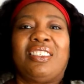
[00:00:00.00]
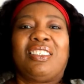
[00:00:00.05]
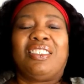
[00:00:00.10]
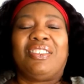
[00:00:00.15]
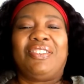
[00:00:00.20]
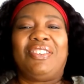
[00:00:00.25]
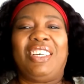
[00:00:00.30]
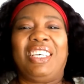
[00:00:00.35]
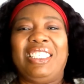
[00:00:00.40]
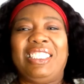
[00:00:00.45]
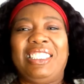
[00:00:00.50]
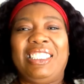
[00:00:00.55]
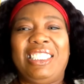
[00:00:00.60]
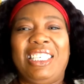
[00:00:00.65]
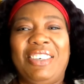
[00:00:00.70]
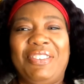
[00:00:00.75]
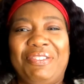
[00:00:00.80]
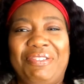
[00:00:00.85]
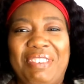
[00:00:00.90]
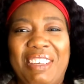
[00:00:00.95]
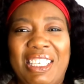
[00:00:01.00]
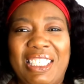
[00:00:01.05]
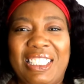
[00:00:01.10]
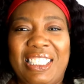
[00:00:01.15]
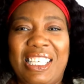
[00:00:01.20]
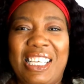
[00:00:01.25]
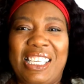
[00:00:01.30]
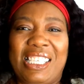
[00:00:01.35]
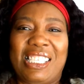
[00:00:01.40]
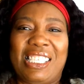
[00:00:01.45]
What's up,
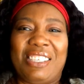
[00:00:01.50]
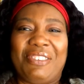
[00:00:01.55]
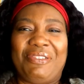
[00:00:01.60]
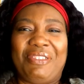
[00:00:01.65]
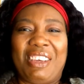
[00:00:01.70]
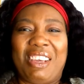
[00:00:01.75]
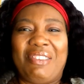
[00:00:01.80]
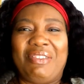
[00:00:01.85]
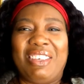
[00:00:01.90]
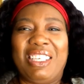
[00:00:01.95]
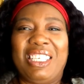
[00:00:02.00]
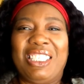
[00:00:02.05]
fantastic family?